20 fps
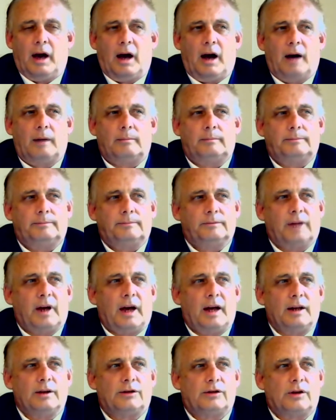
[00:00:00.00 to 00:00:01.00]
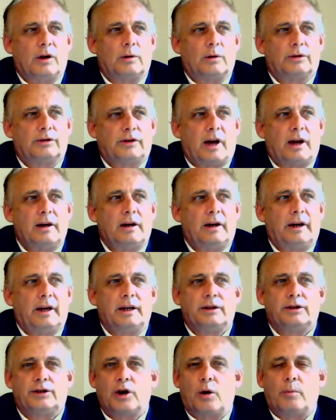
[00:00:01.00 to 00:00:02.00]
And so
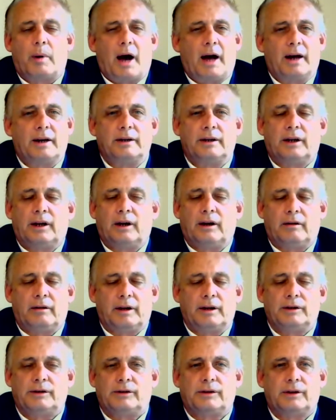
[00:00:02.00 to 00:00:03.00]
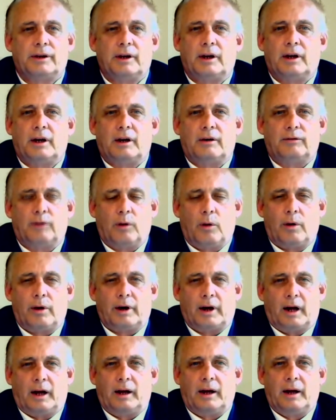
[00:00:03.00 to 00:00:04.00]
suddenly Joe Biden carries
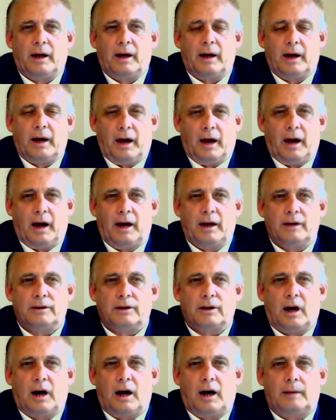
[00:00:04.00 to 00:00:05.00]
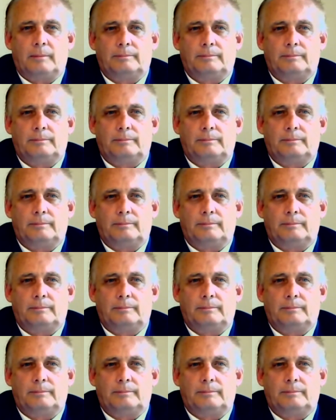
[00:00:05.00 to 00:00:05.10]
Florida, and